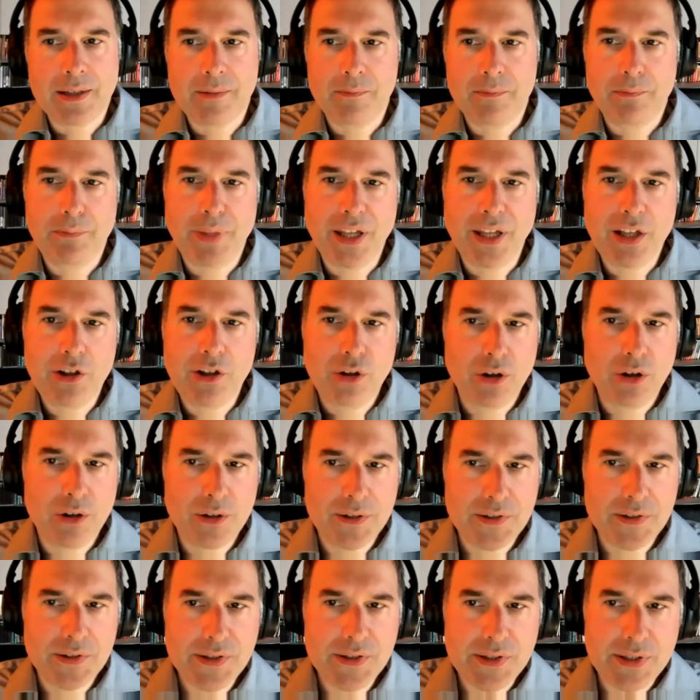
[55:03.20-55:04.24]

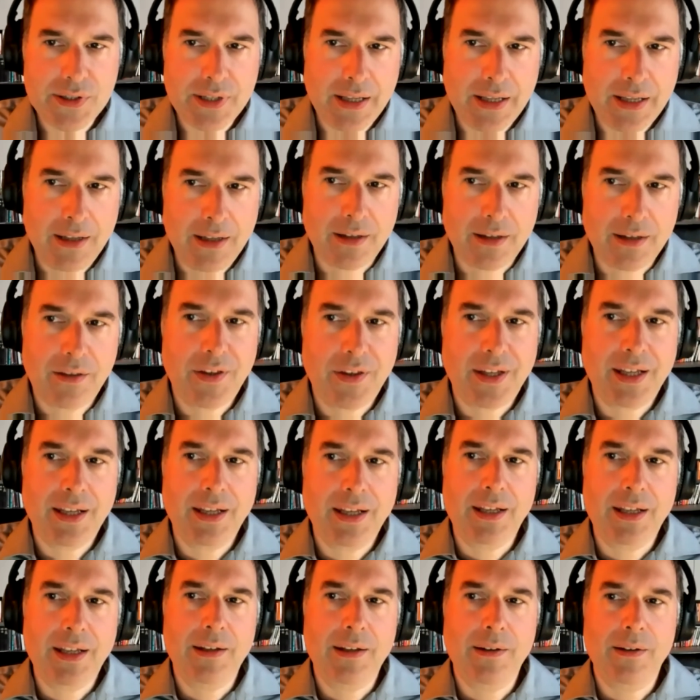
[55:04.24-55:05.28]
because
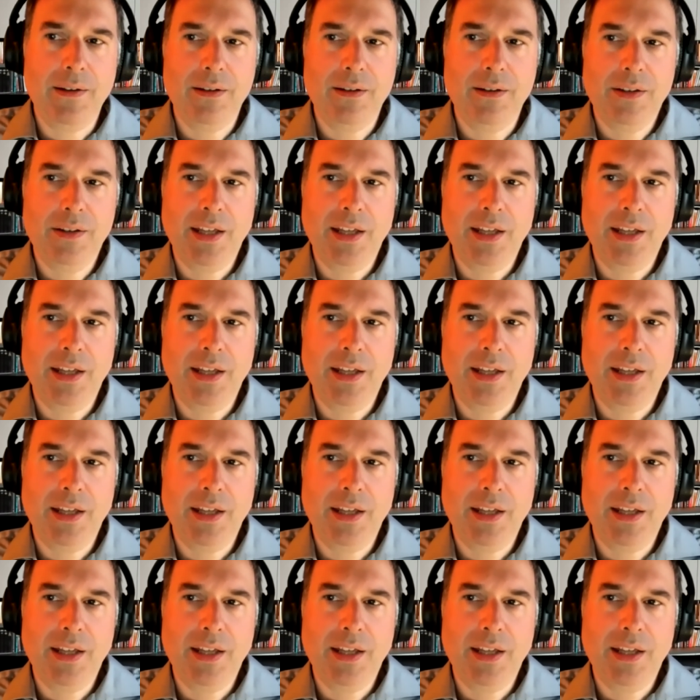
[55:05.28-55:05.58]
they